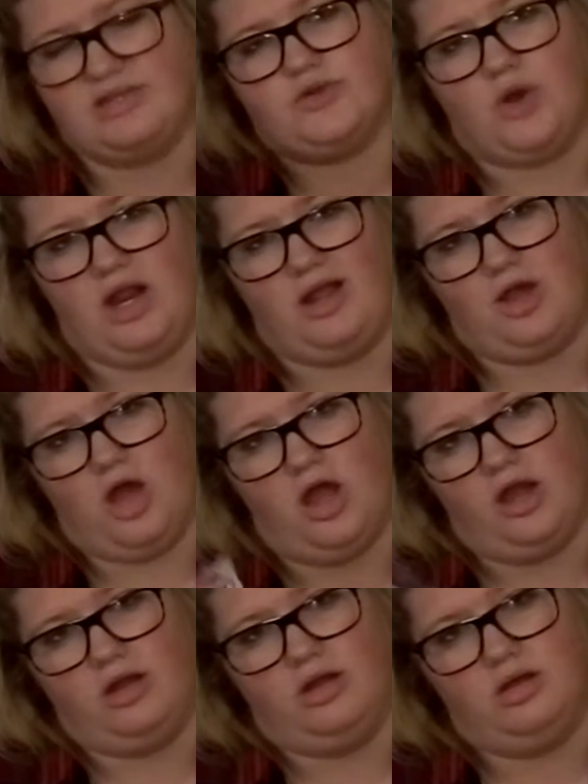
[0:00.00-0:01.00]
credit
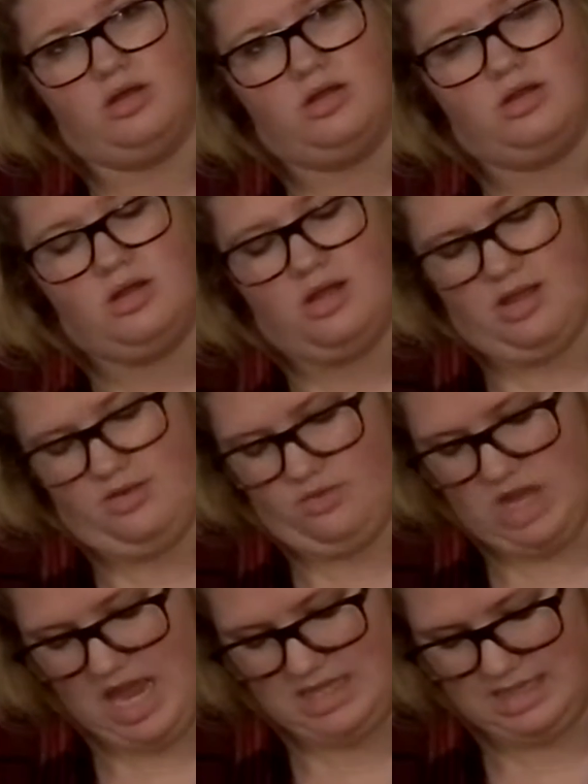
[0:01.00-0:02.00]
card
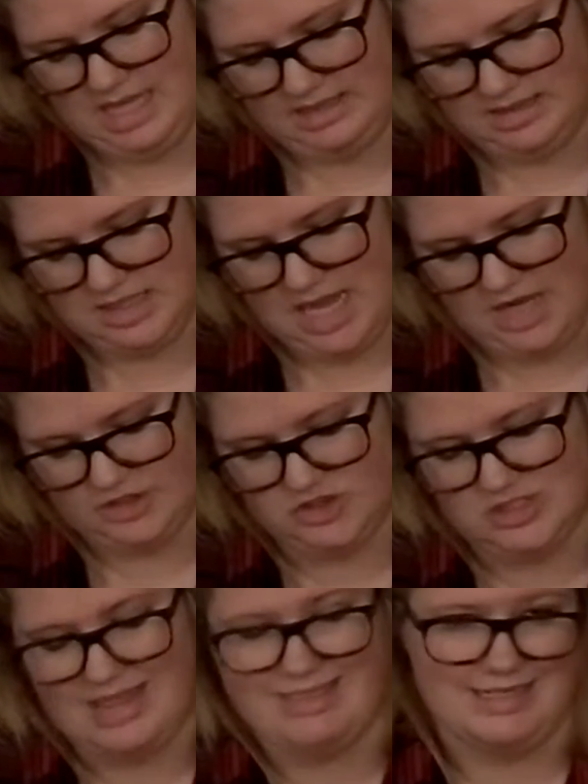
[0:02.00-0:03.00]
at like the
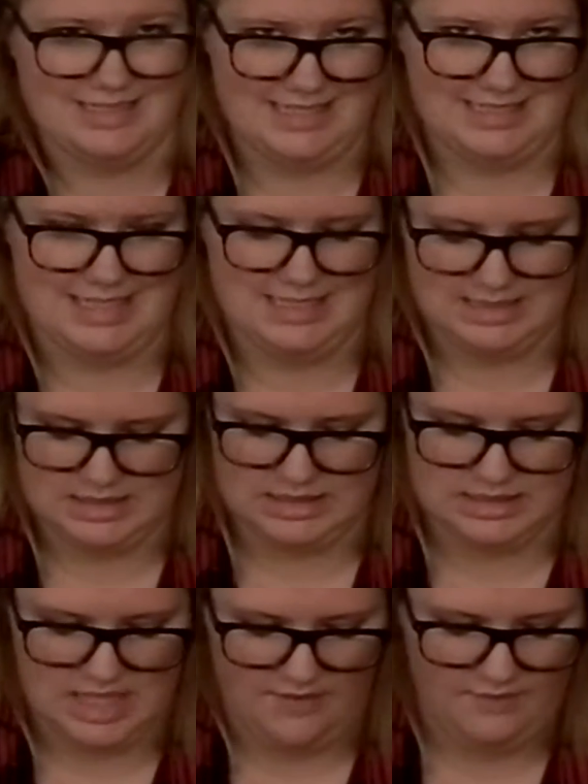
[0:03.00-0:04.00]
doctors and the dentists and
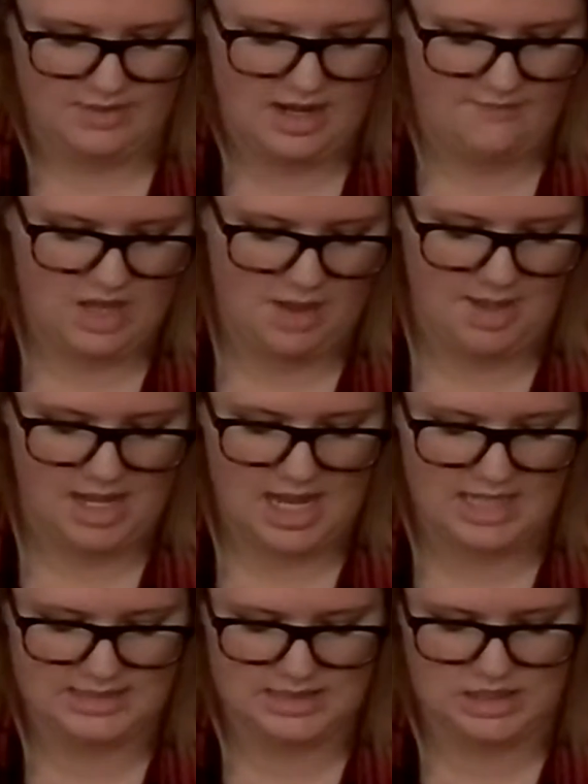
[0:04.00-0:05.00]
stuff. And then I've got
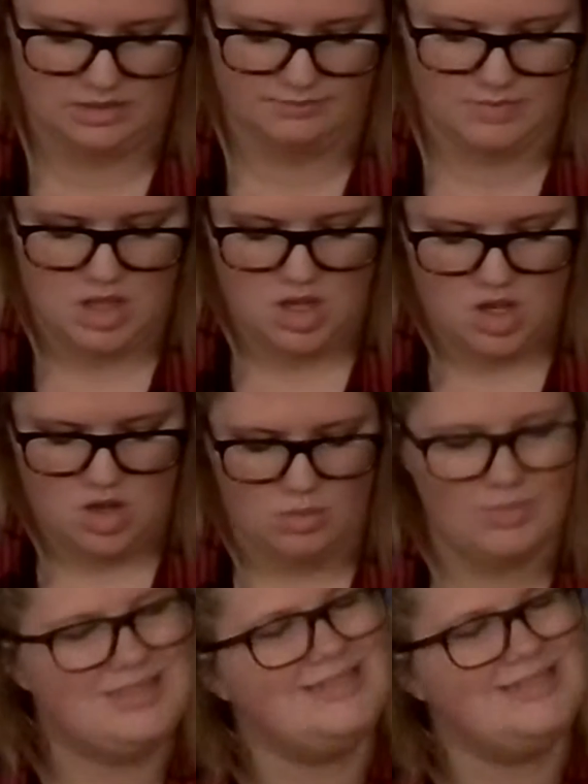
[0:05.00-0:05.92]
my ID, which